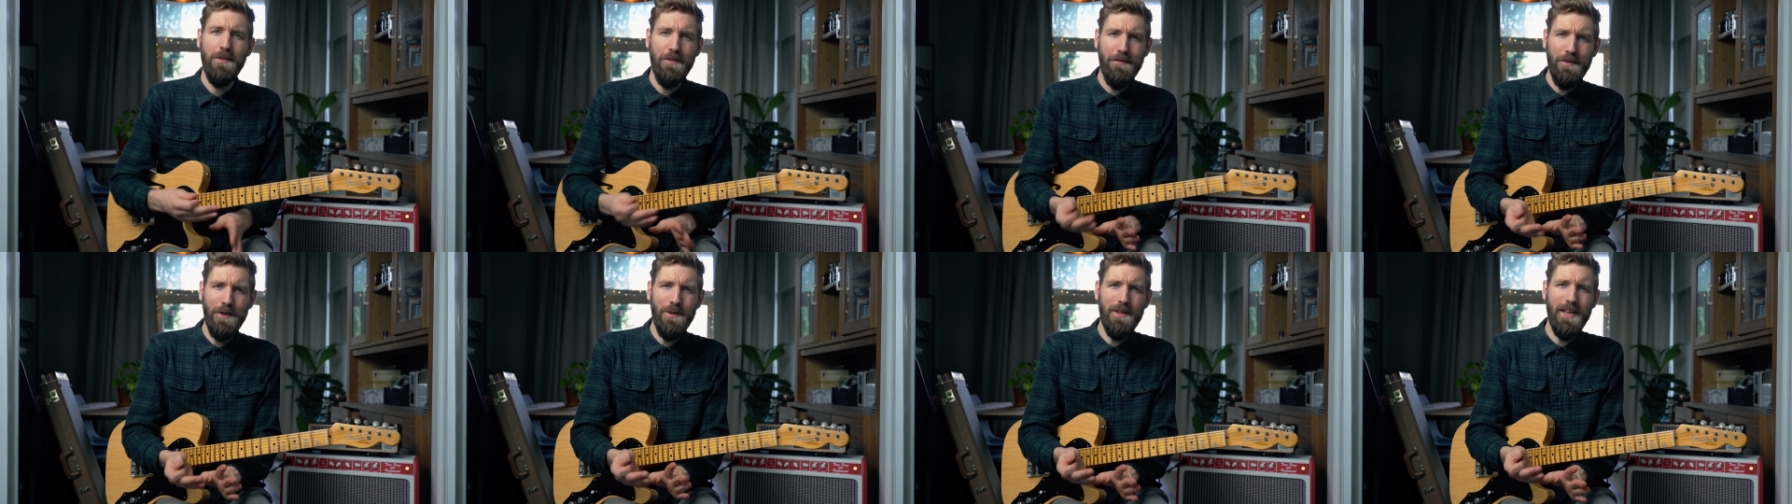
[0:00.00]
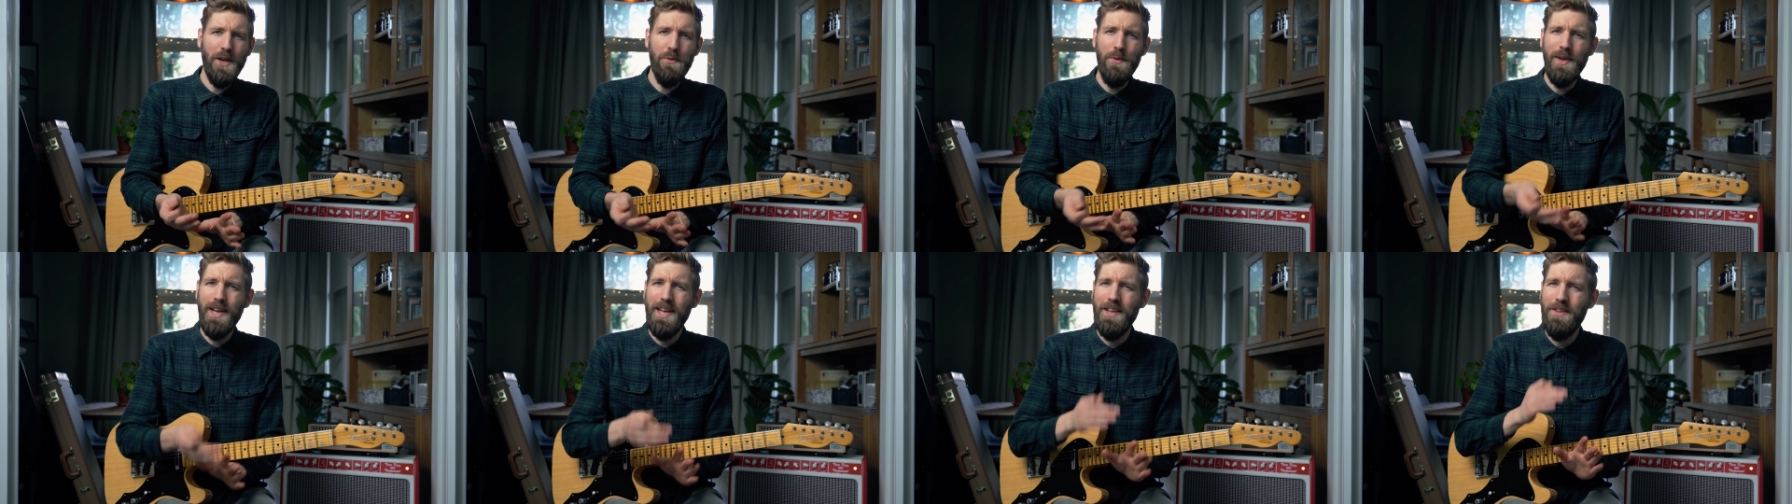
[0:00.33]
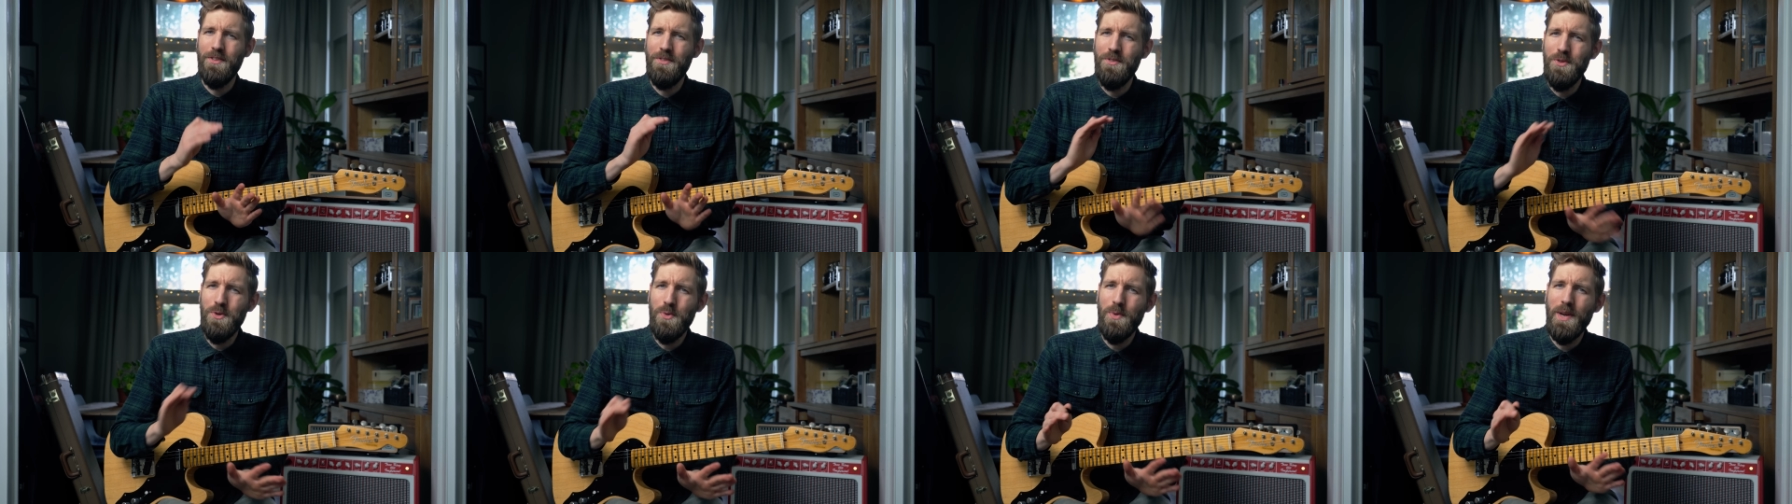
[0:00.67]
We feel like we
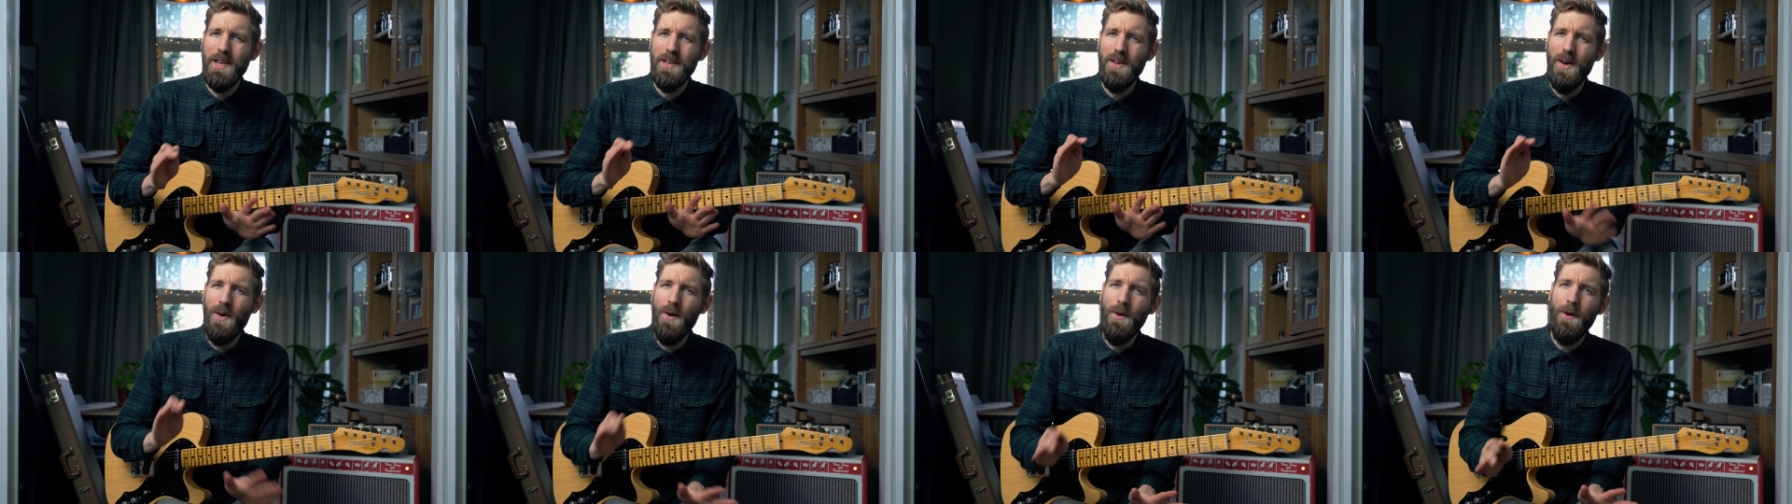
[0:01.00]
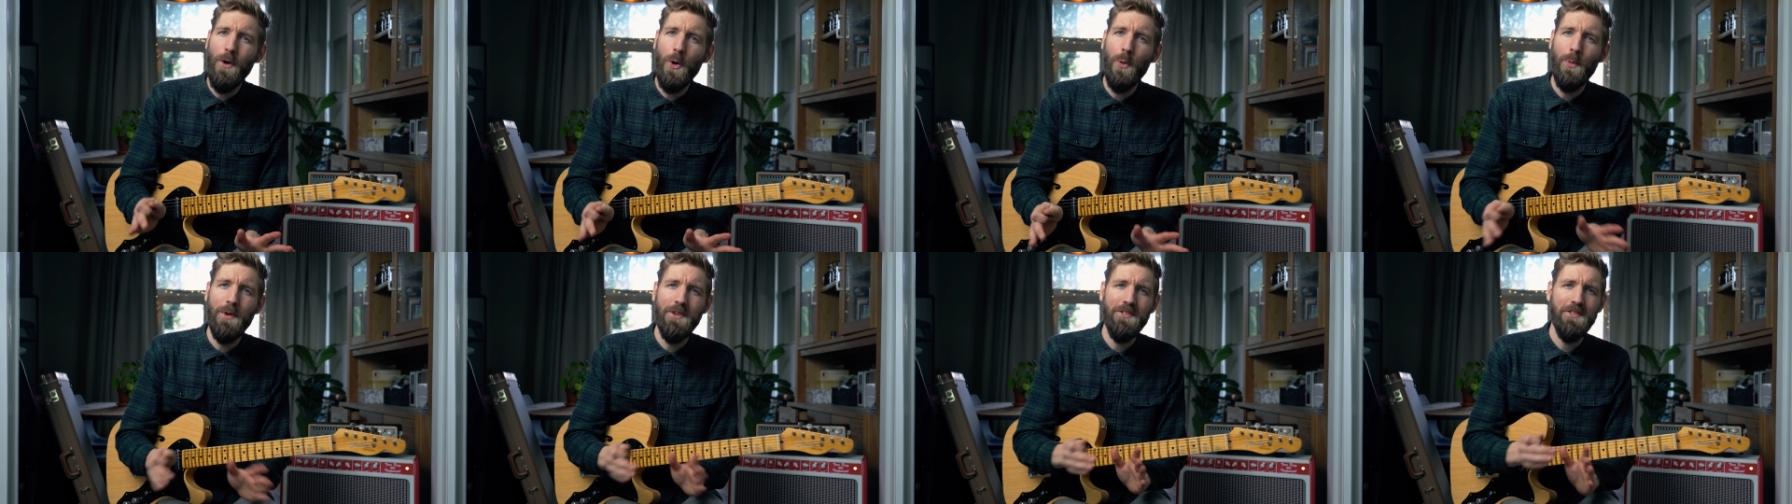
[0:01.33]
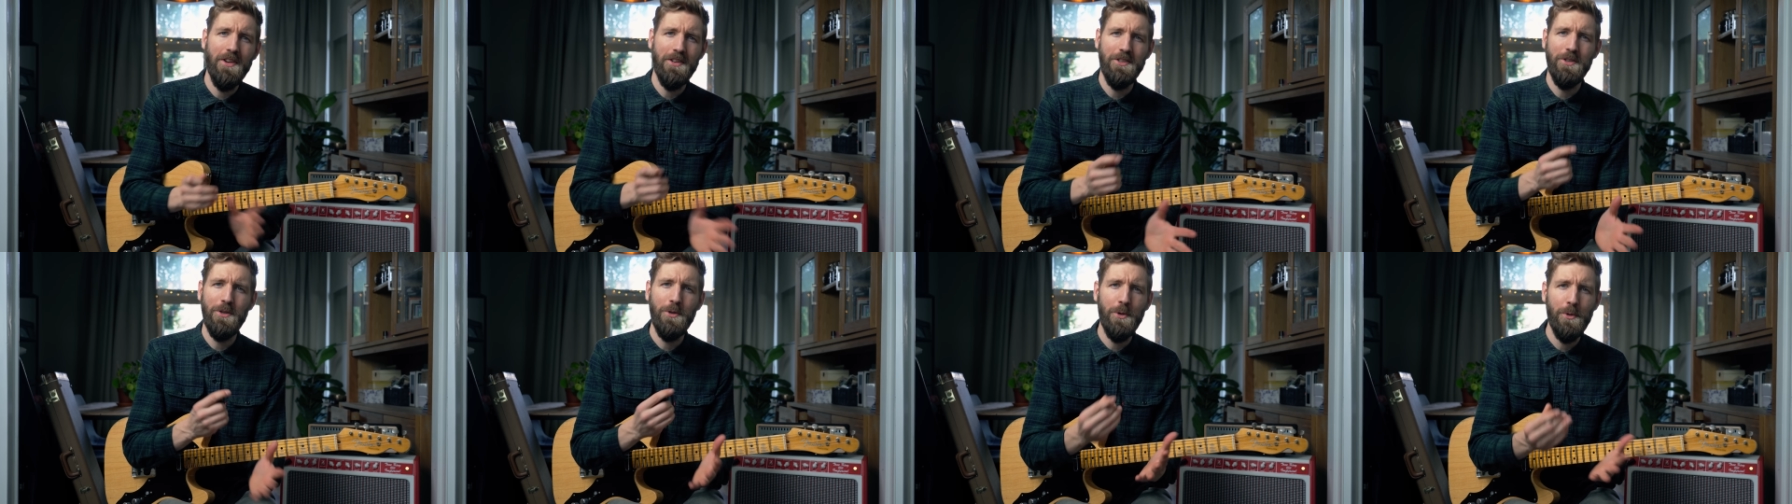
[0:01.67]
can do it all. We
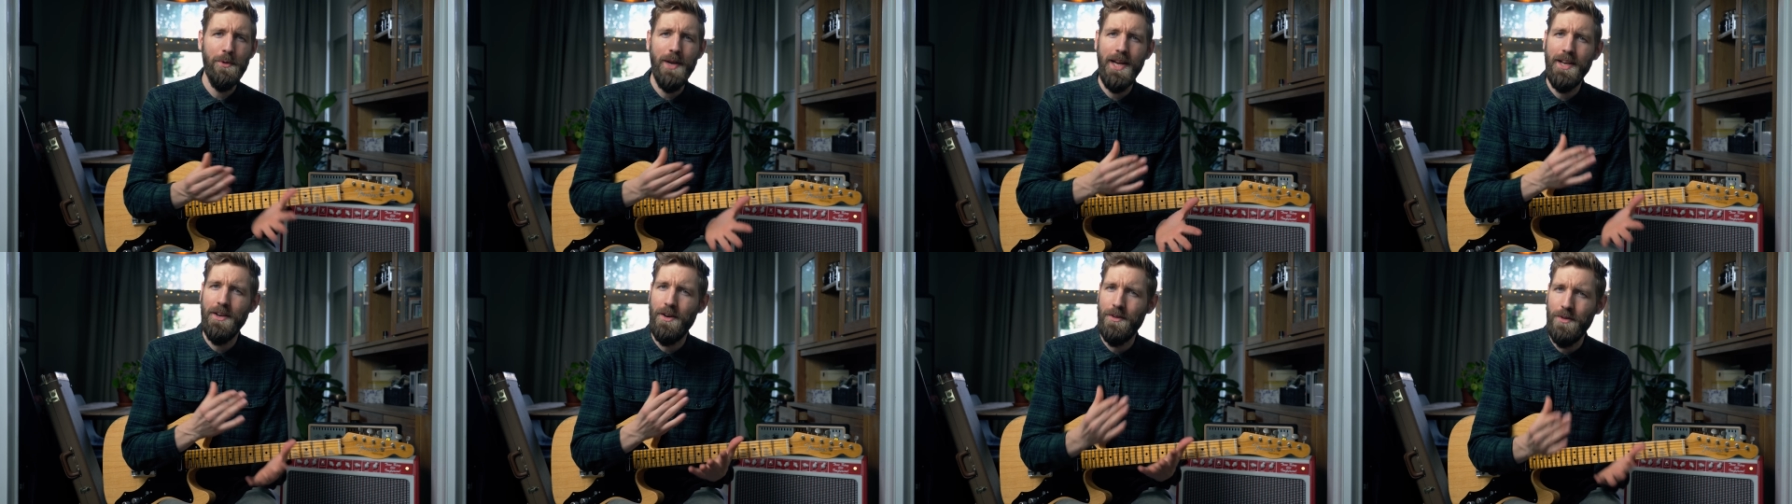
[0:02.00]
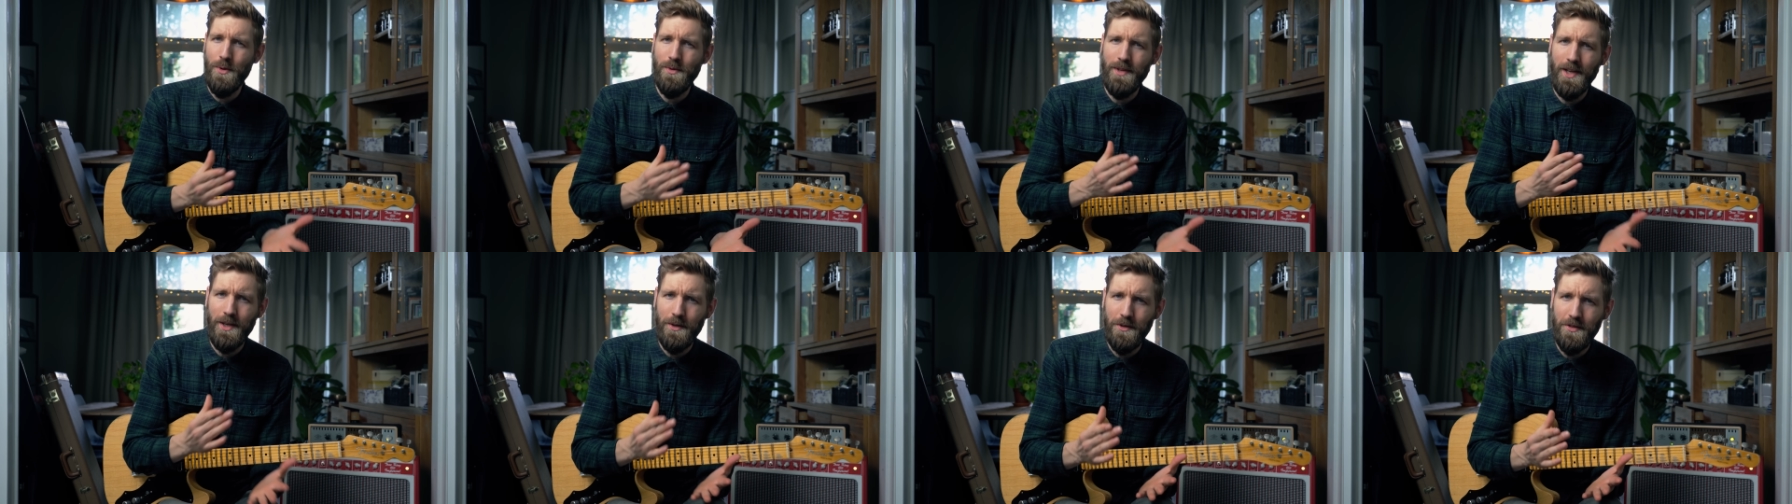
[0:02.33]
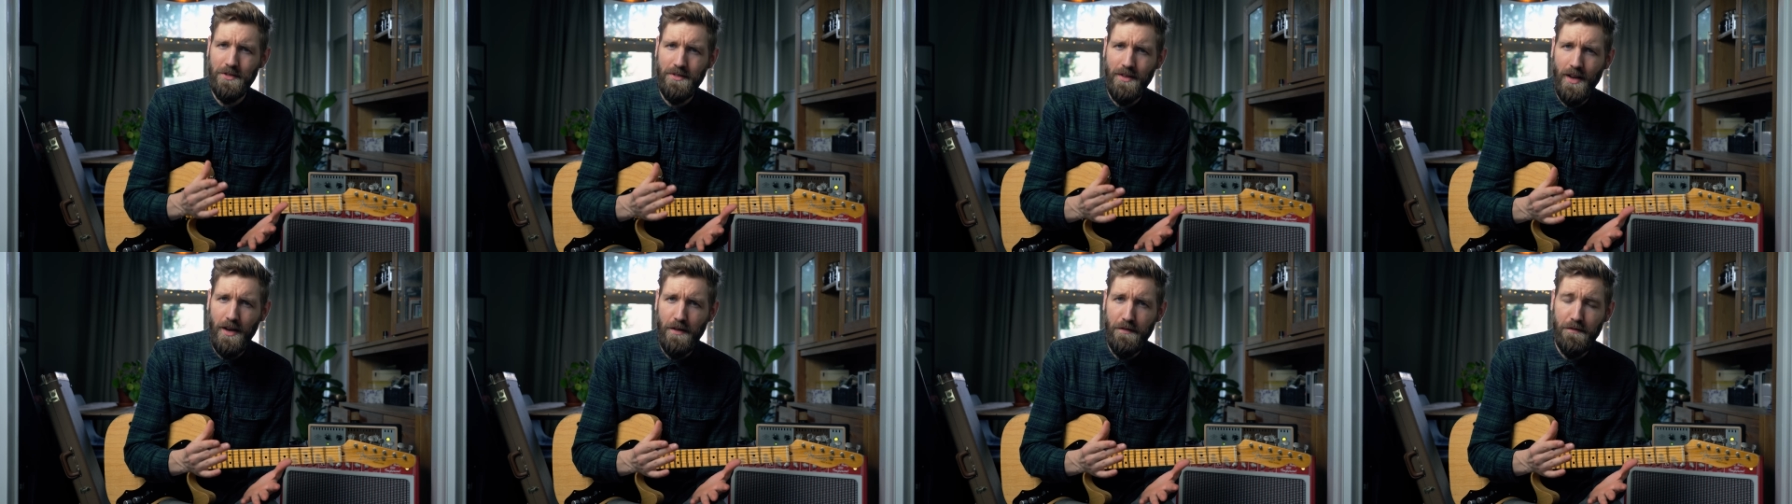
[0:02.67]
start to create our own little
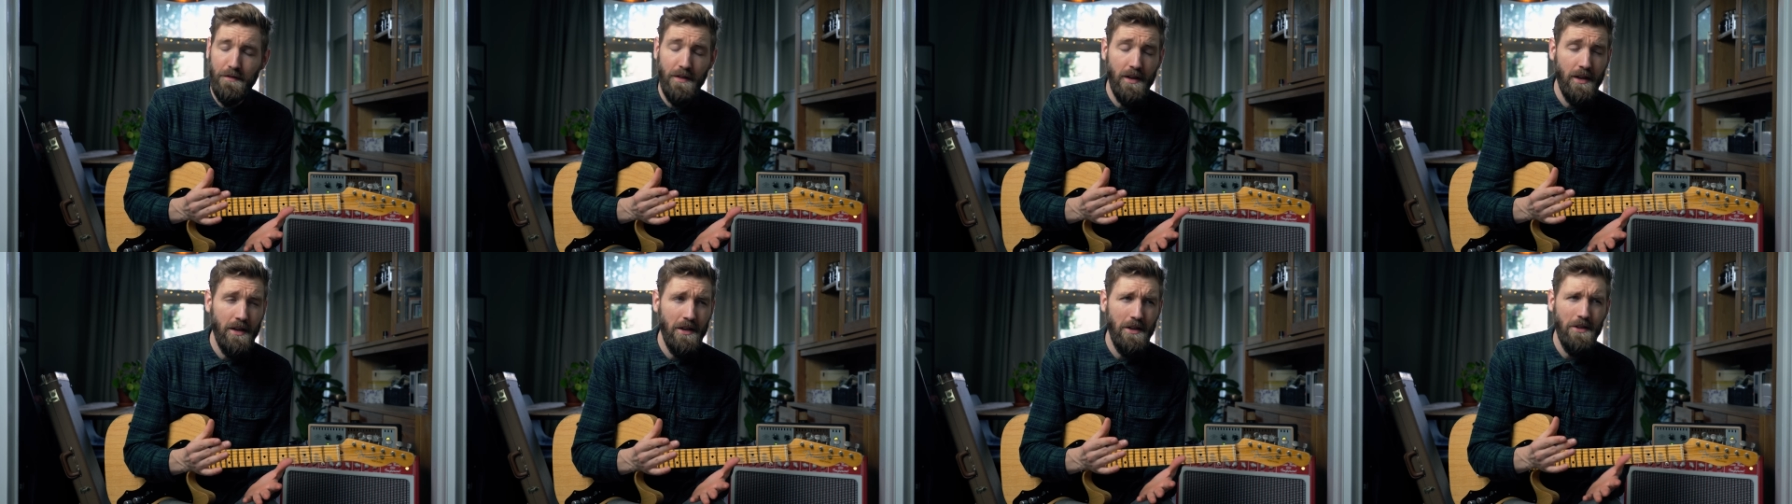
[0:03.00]
stuff.